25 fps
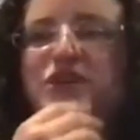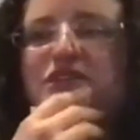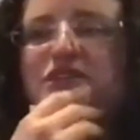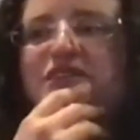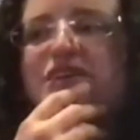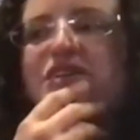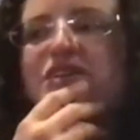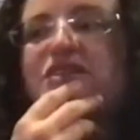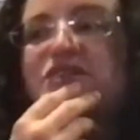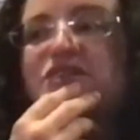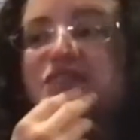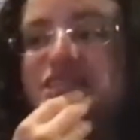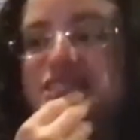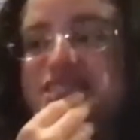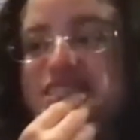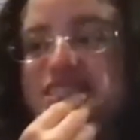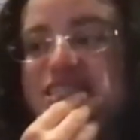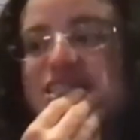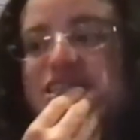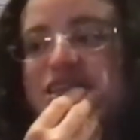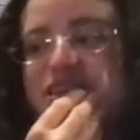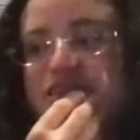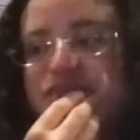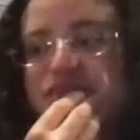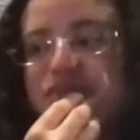the
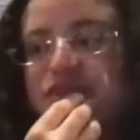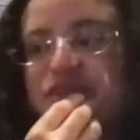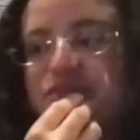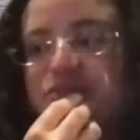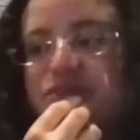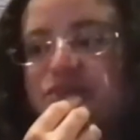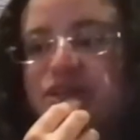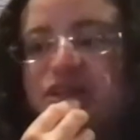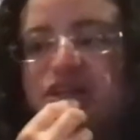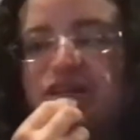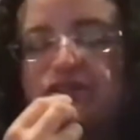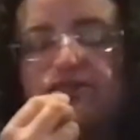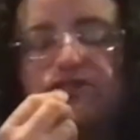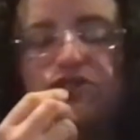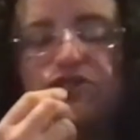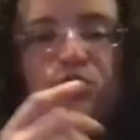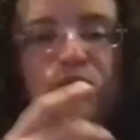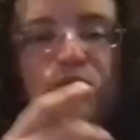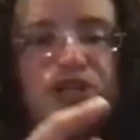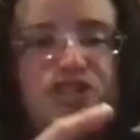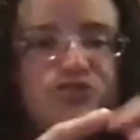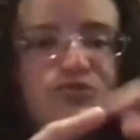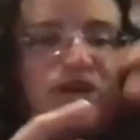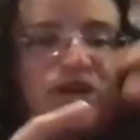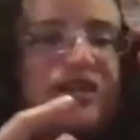helicity of them. So
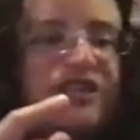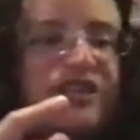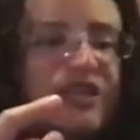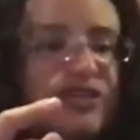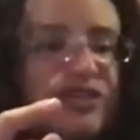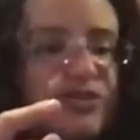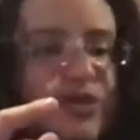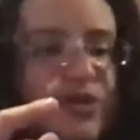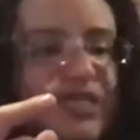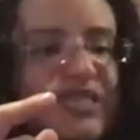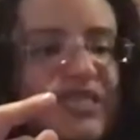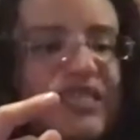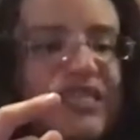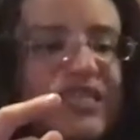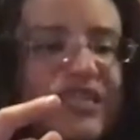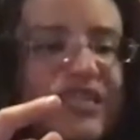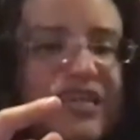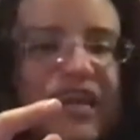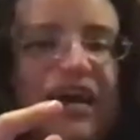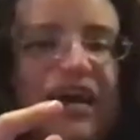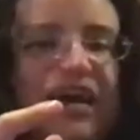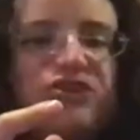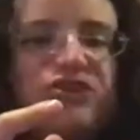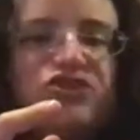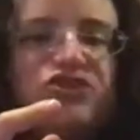which way they twisted and
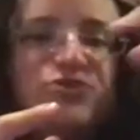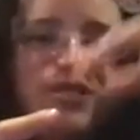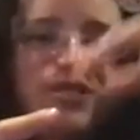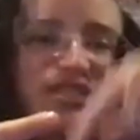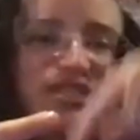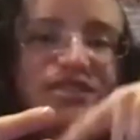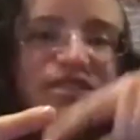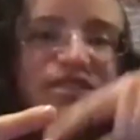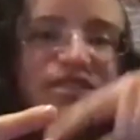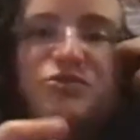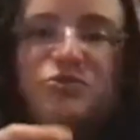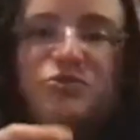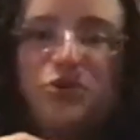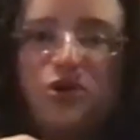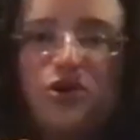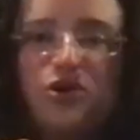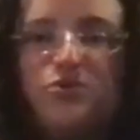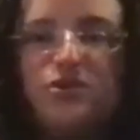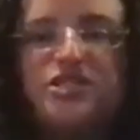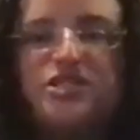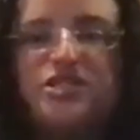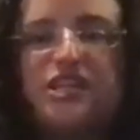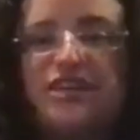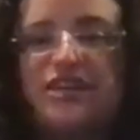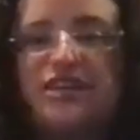how twisted they were,
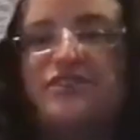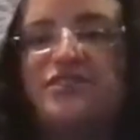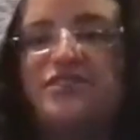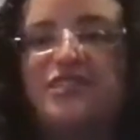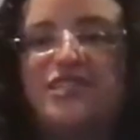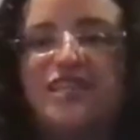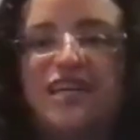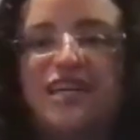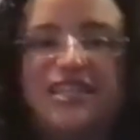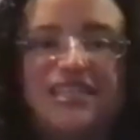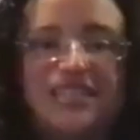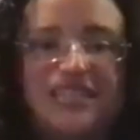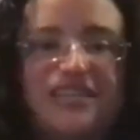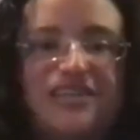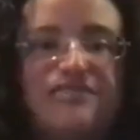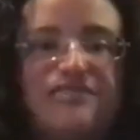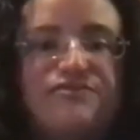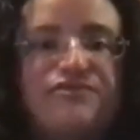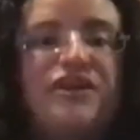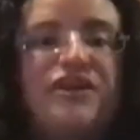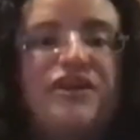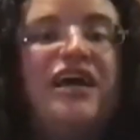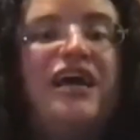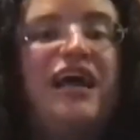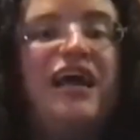which gave us an idea
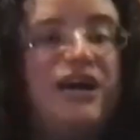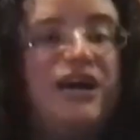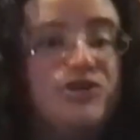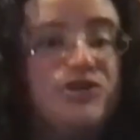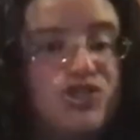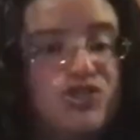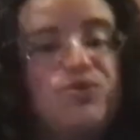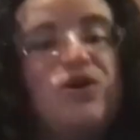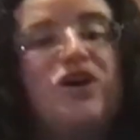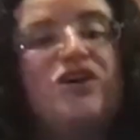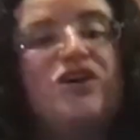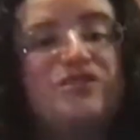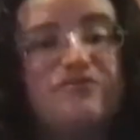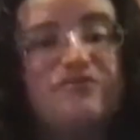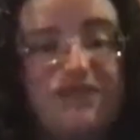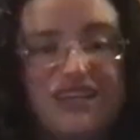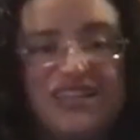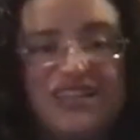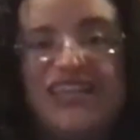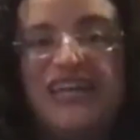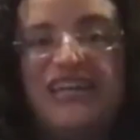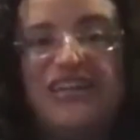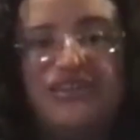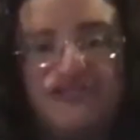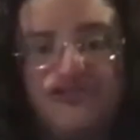of how strong the
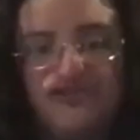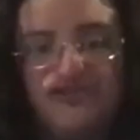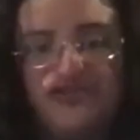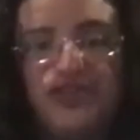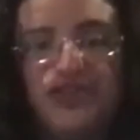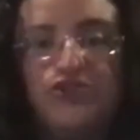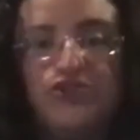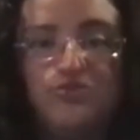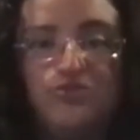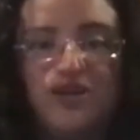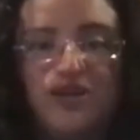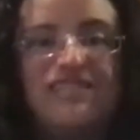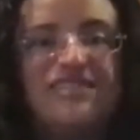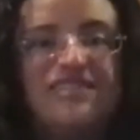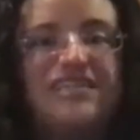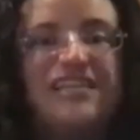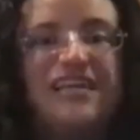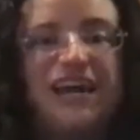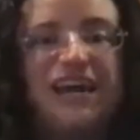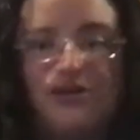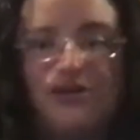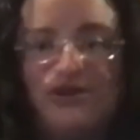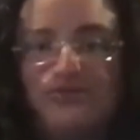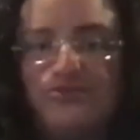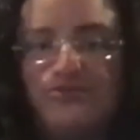magnetic field was and
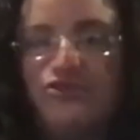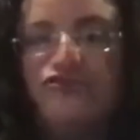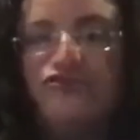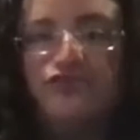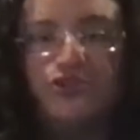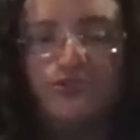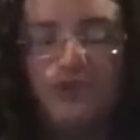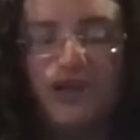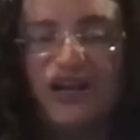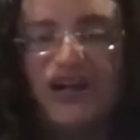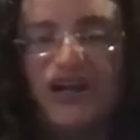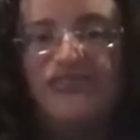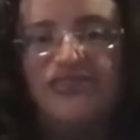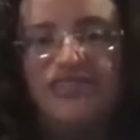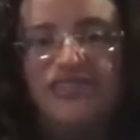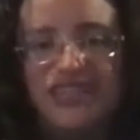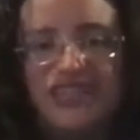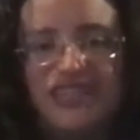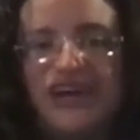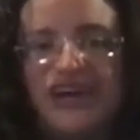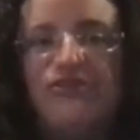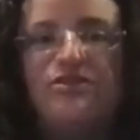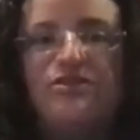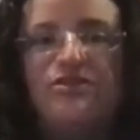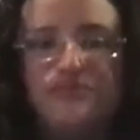how it moved around and
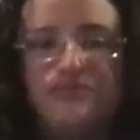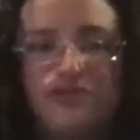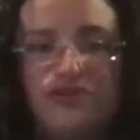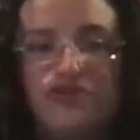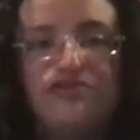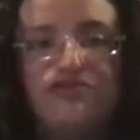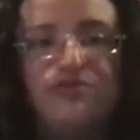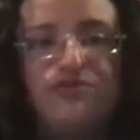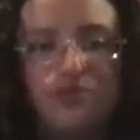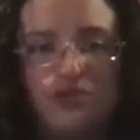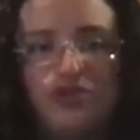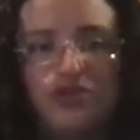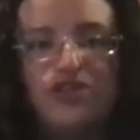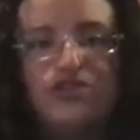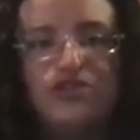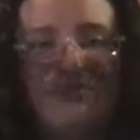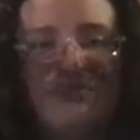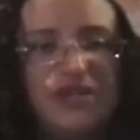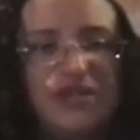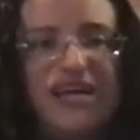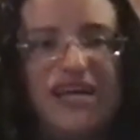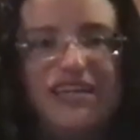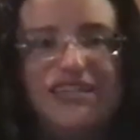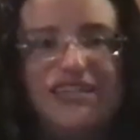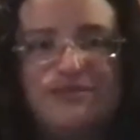how it moved through this
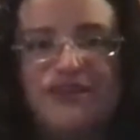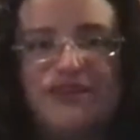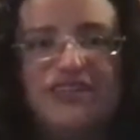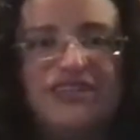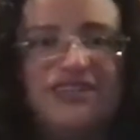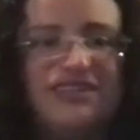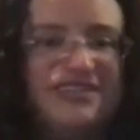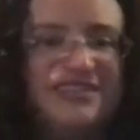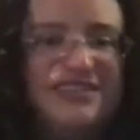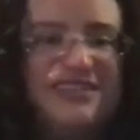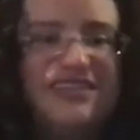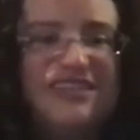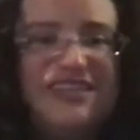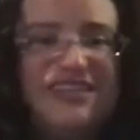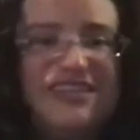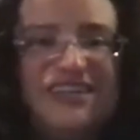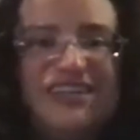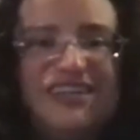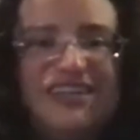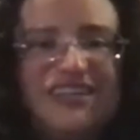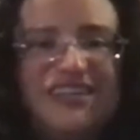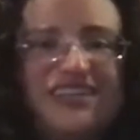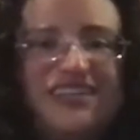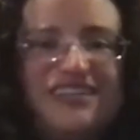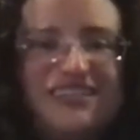plasma.
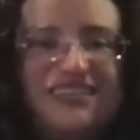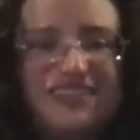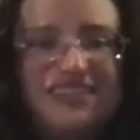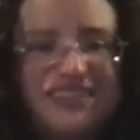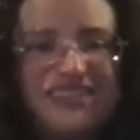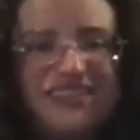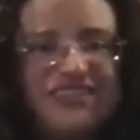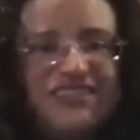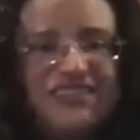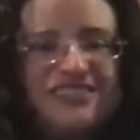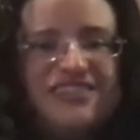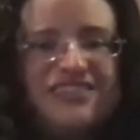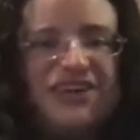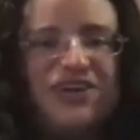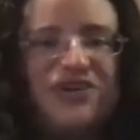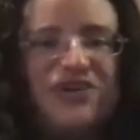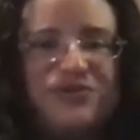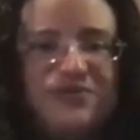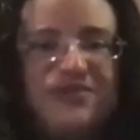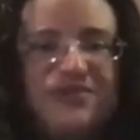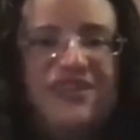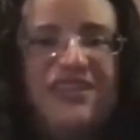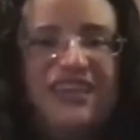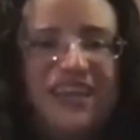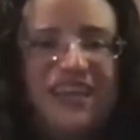So
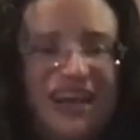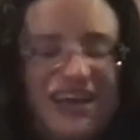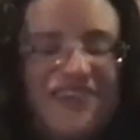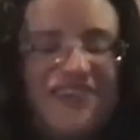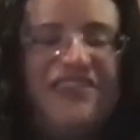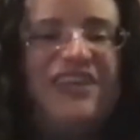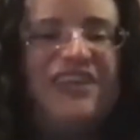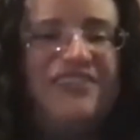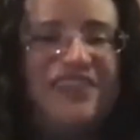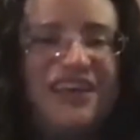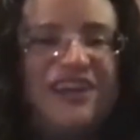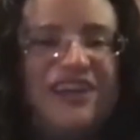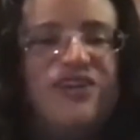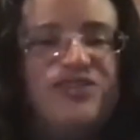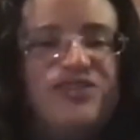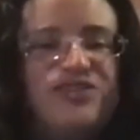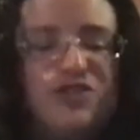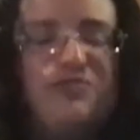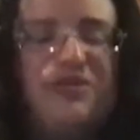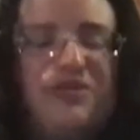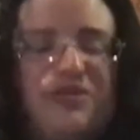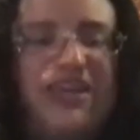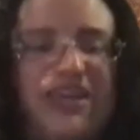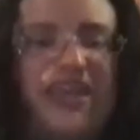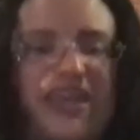yeah, and then that also
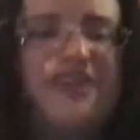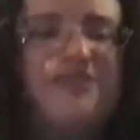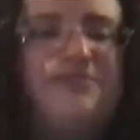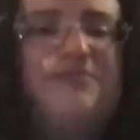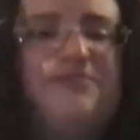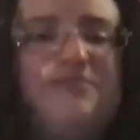became